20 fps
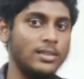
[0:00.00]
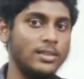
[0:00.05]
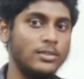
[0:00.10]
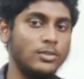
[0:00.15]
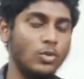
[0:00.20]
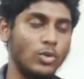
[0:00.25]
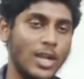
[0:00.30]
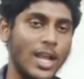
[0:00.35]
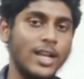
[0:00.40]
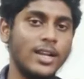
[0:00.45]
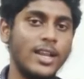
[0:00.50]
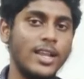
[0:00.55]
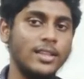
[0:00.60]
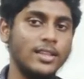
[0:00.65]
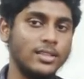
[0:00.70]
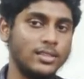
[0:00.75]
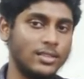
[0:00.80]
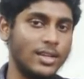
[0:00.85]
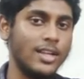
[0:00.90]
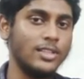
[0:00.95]
to calculate
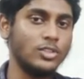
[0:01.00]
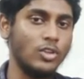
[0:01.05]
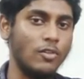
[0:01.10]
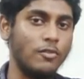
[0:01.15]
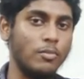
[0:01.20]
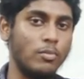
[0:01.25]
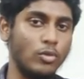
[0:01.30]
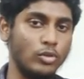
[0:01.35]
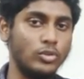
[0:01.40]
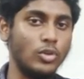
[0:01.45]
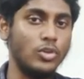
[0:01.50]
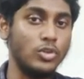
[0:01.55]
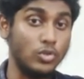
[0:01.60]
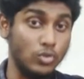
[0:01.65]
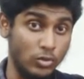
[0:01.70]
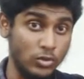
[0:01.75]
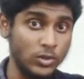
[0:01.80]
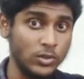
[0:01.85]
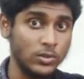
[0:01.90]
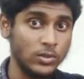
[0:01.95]
the thrust of motor
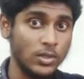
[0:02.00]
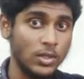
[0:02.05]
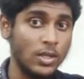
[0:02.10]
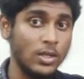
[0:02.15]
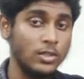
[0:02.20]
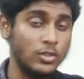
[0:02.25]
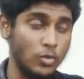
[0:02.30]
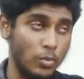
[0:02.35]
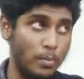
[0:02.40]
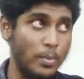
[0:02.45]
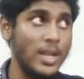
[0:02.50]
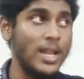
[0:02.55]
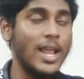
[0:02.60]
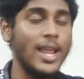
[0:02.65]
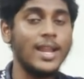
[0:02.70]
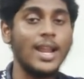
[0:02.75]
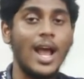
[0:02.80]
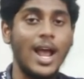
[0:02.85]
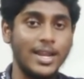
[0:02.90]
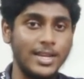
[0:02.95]
use, to build
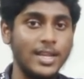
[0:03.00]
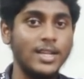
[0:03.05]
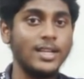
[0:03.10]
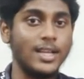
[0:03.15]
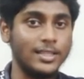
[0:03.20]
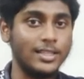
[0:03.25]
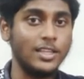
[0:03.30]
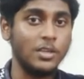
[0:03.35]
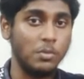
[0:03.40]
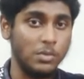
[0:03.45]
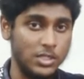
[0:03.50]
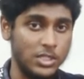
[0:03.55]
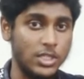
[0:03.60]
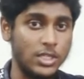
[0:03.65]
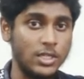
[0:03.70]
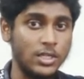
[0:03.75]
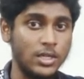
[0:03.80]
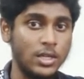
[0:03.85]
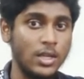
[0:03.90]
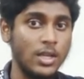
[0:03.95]
an onion cutting
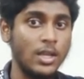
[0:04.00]
machine,